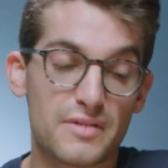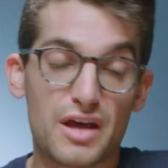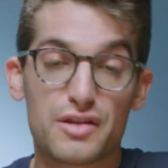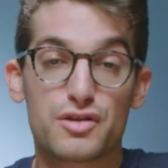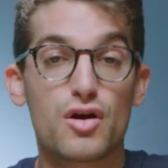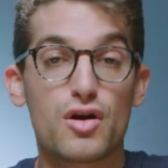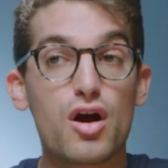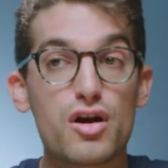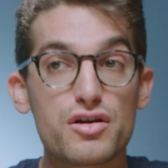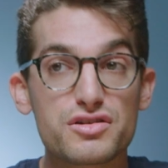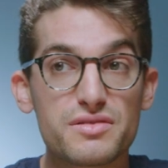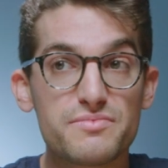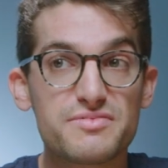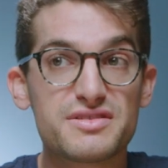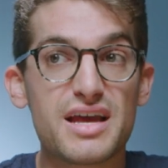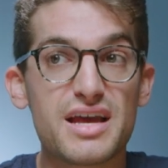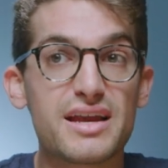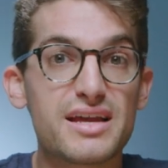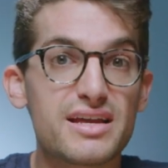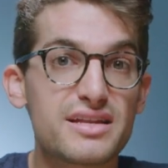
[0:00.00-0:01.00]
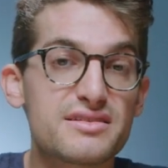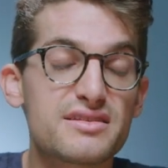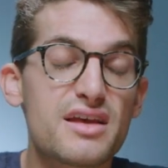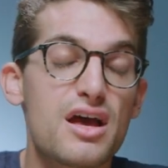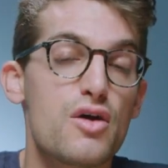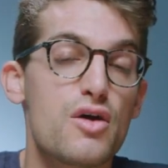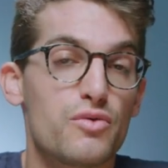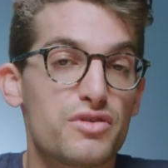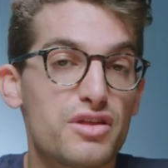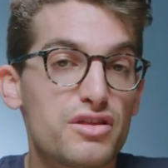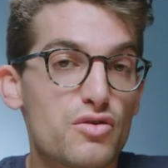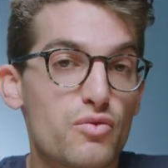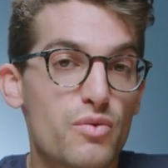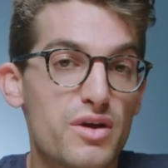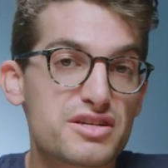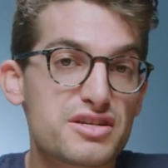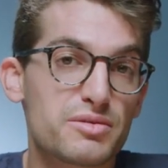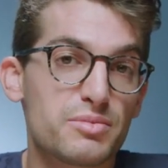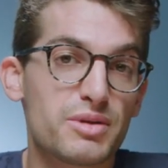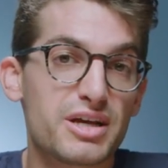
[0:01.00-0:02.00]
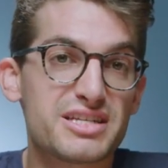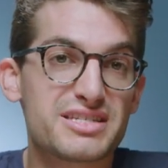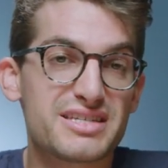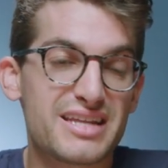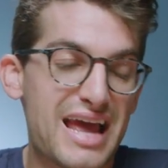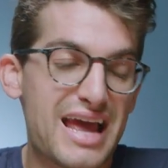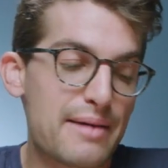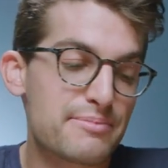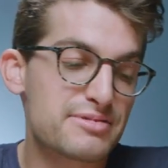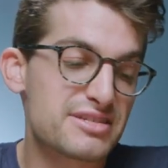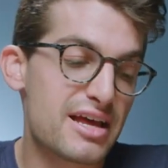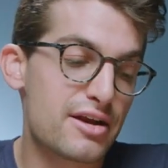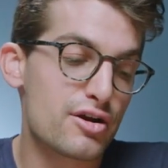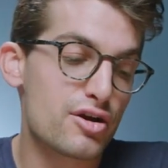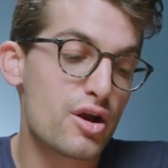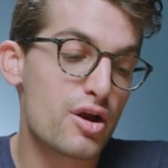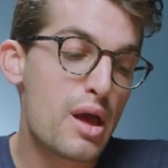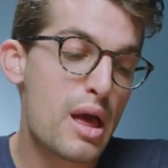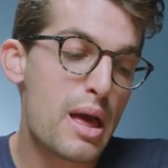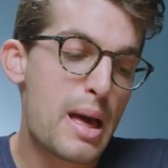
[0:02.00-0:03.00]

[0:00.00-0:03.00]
Now there are some settings within the Razer Blade Synapse Center,